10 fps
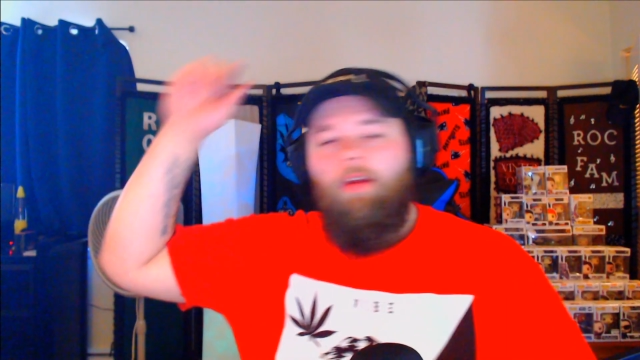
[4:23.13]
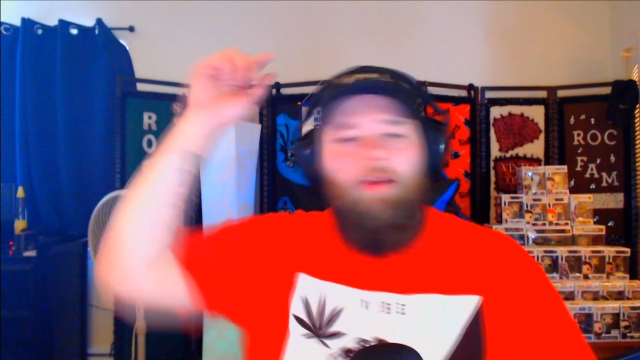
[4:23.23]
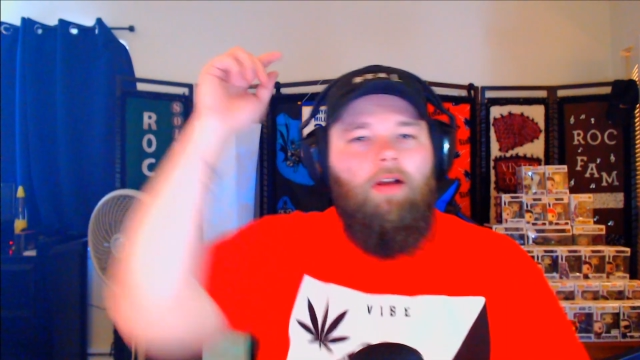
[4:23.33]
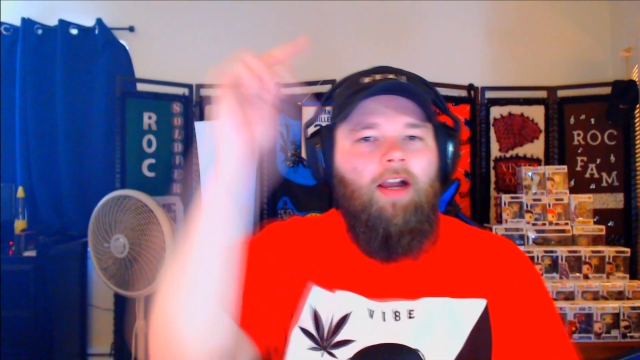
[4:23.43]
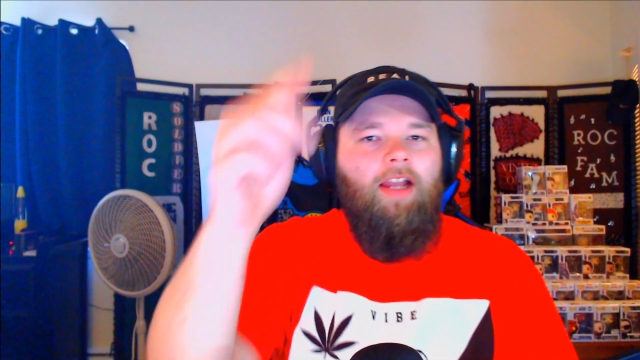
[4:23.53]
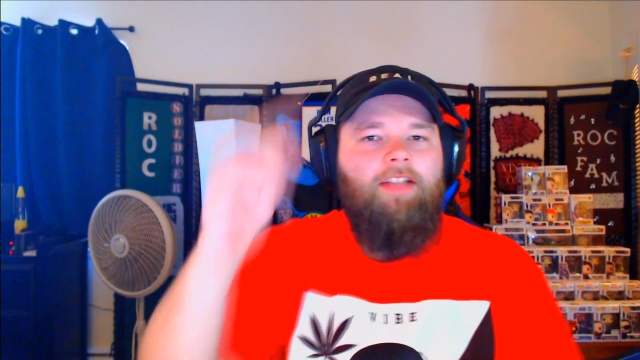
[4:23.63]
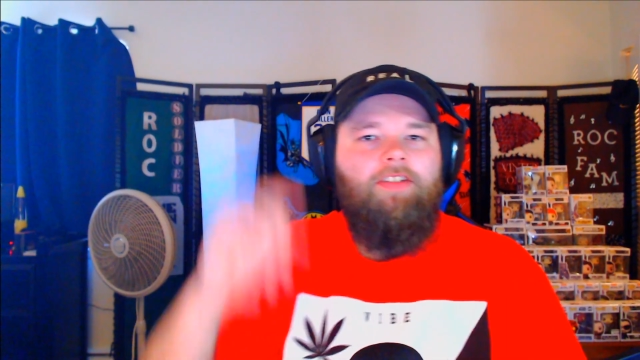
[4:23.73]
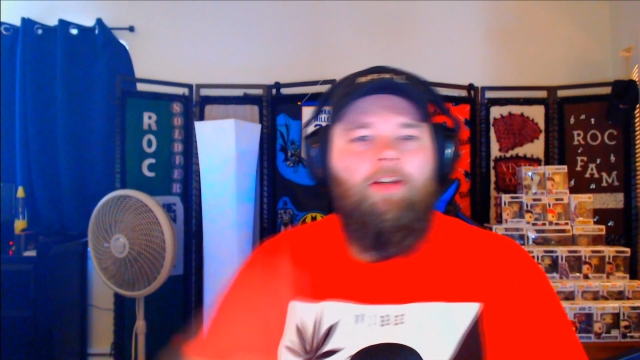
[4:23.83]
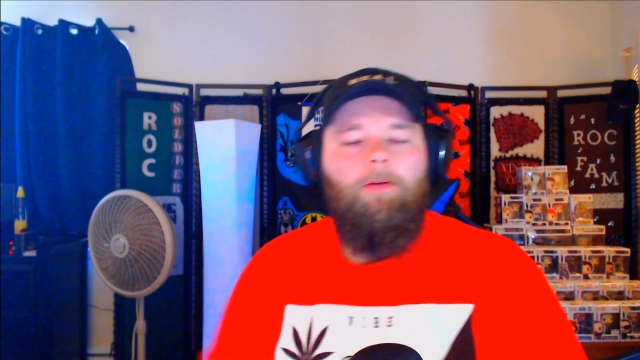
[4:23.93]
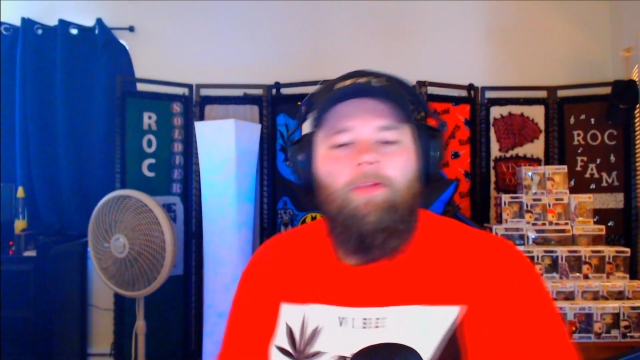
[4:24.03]
All right,
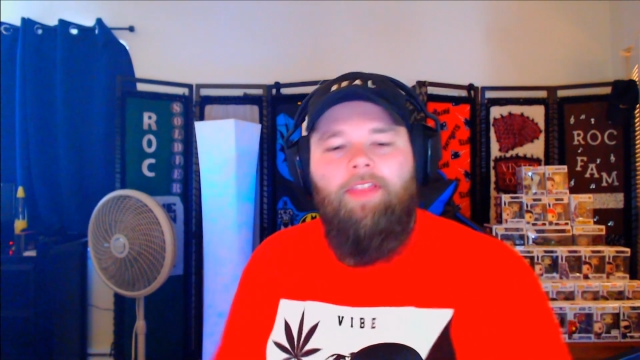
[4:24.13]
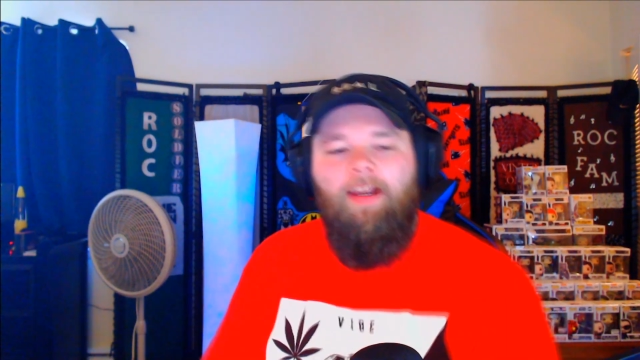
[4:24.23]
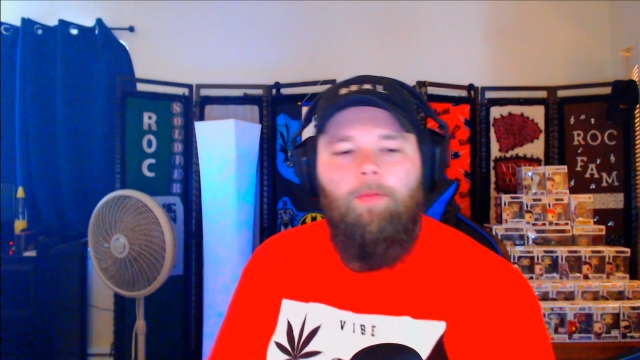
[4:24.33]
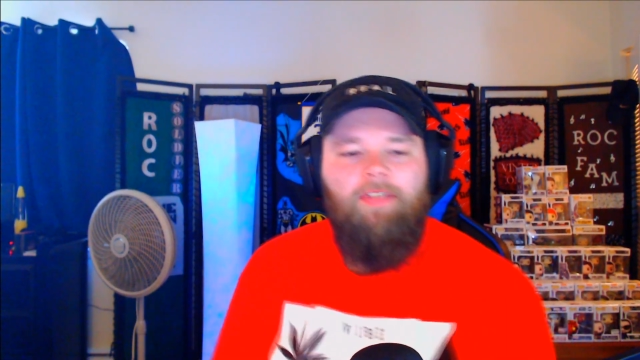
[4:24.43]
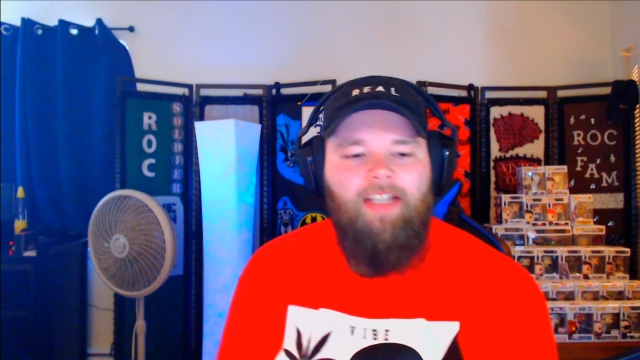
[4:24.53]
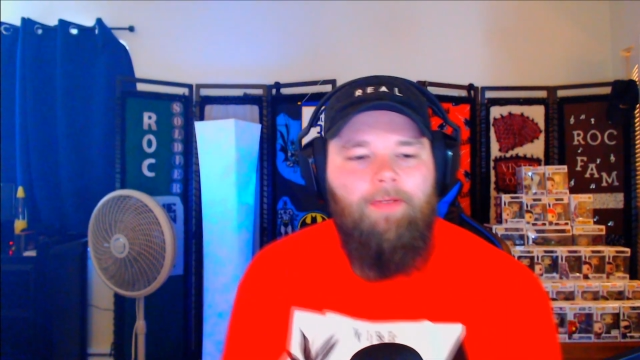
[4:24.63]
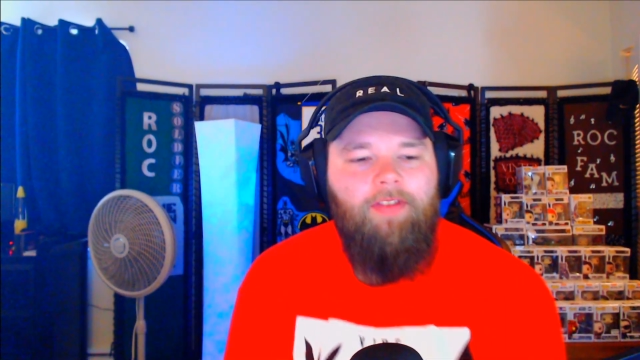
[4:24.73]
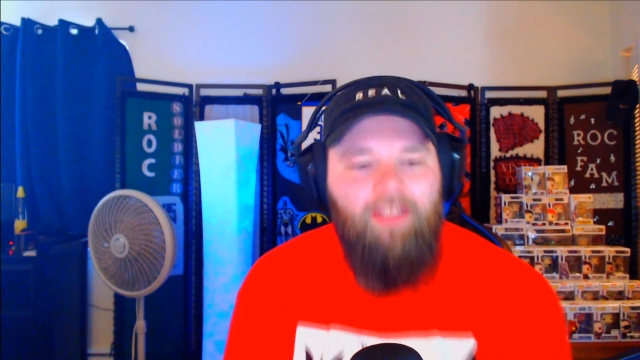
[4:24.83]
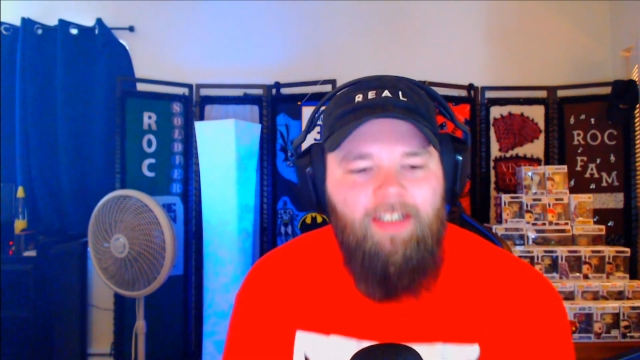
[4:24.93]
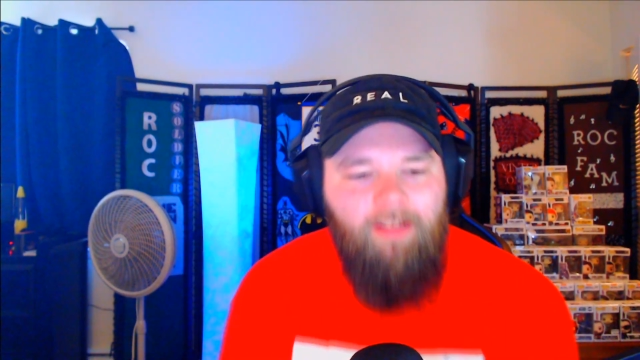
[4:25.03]
so that was
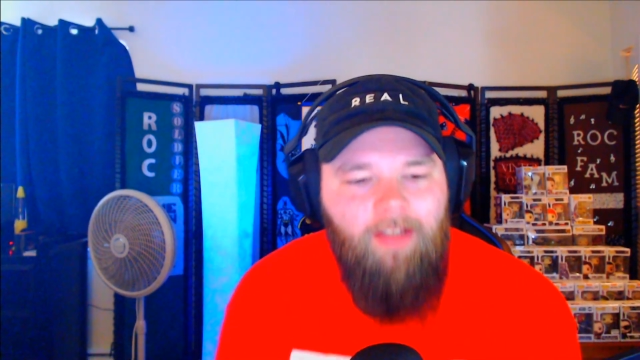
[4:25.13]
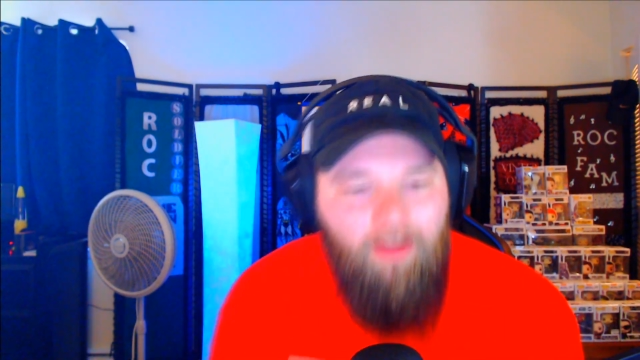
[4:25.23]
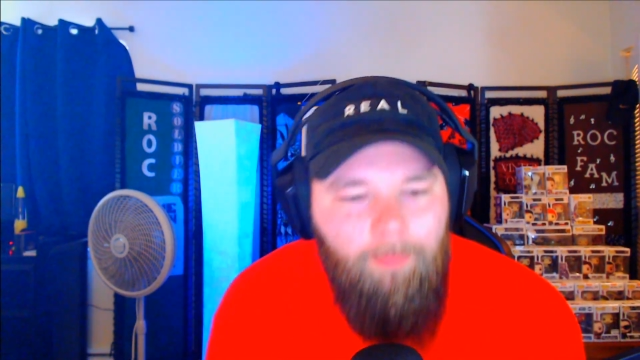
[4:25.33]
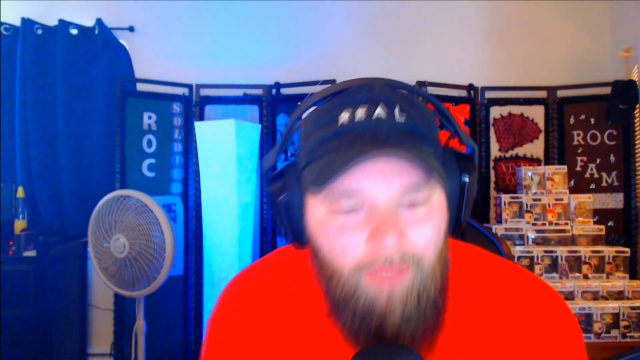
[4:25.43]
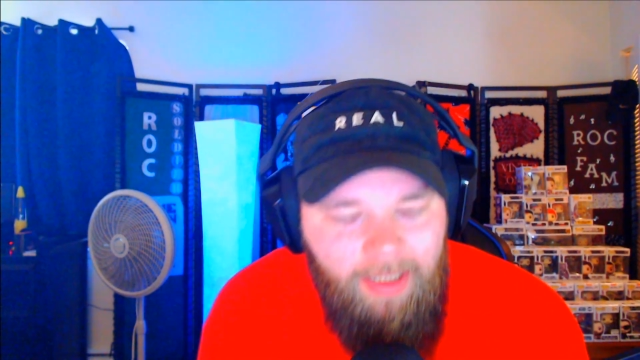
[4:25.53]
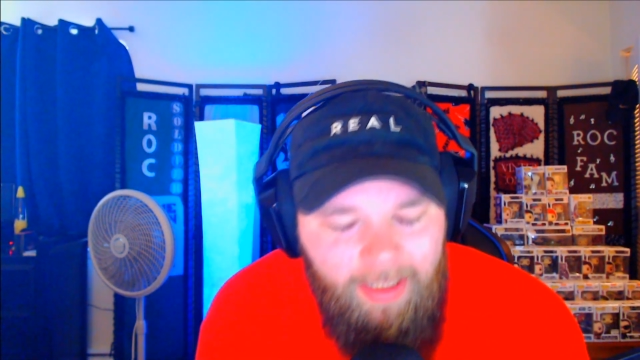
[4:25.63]
everything by